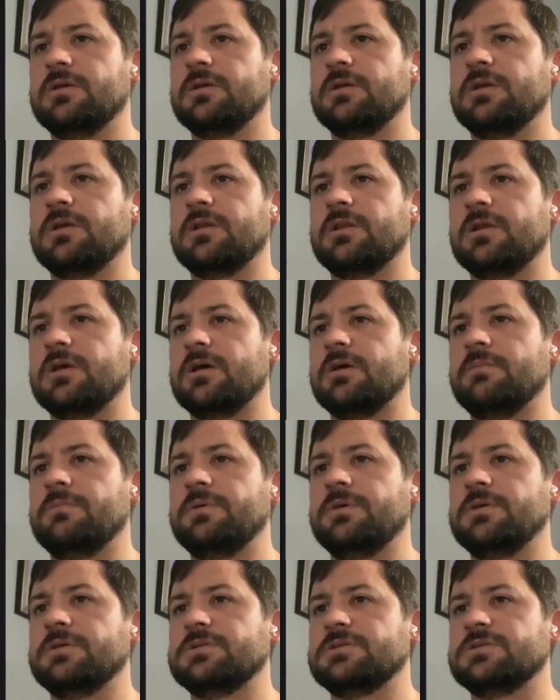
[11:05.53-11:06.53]
cannot
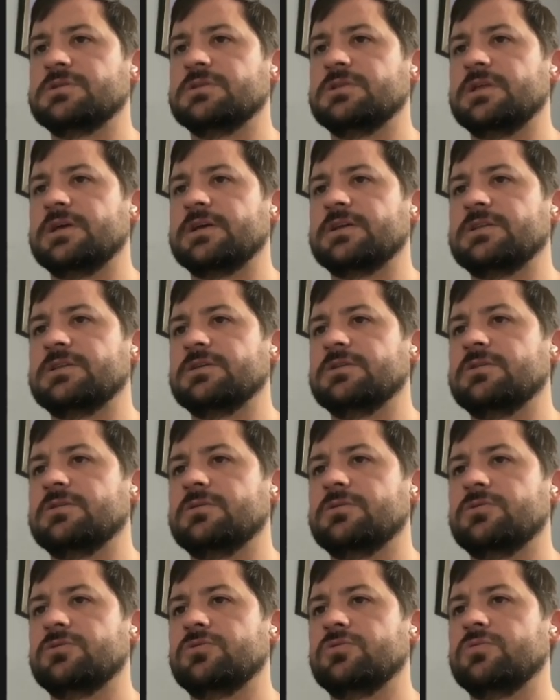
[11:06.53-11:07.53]
be selected
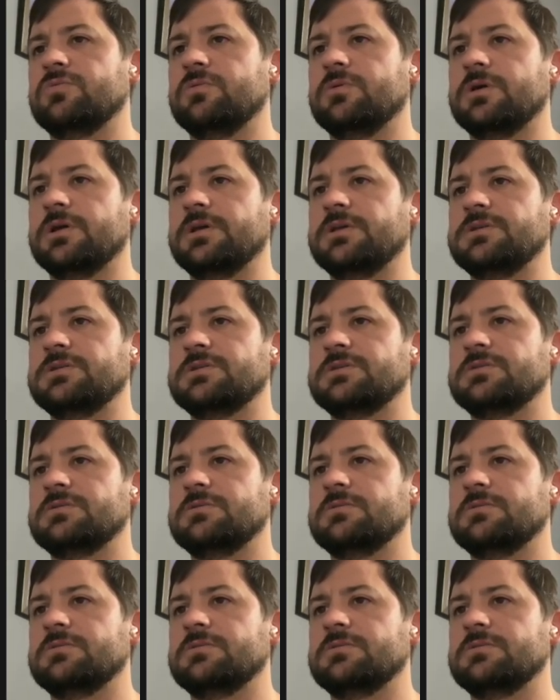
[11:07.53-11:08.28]
twice,